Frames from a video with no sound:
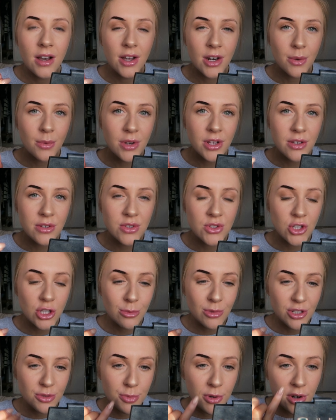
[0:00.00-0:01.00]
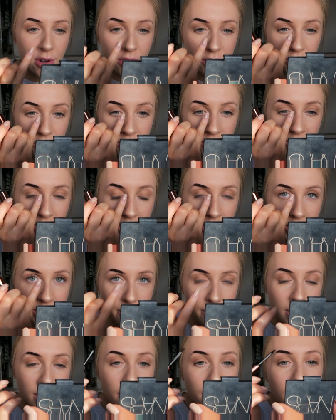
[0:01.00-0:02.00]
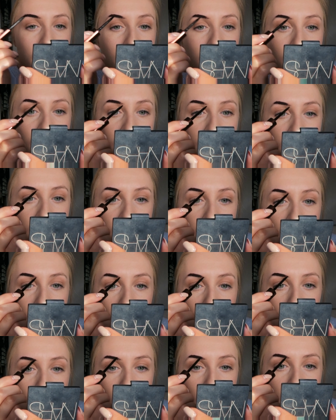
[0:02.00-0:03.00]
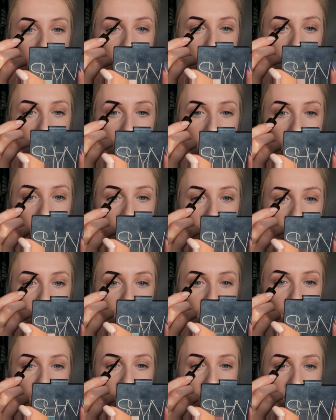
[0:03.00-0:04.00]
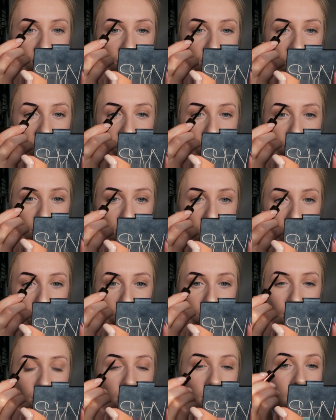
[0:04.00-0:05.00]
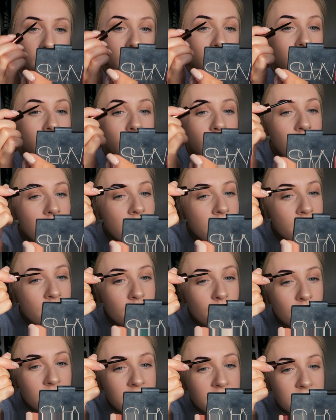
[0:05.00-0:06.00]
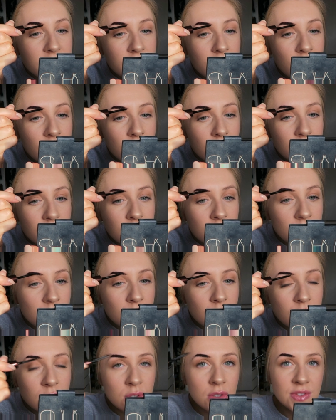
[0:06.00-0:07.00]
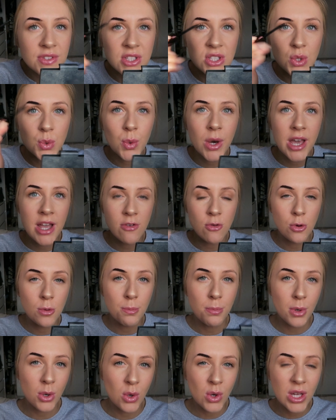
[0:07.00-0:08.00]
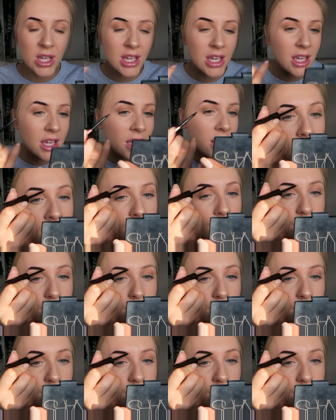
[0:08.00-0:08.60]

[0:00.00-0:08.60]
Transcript: I don't want to use too much product on the inner bit because I want it to look as sort of natural as possible, and I don't want it to look too sort of square or blocky.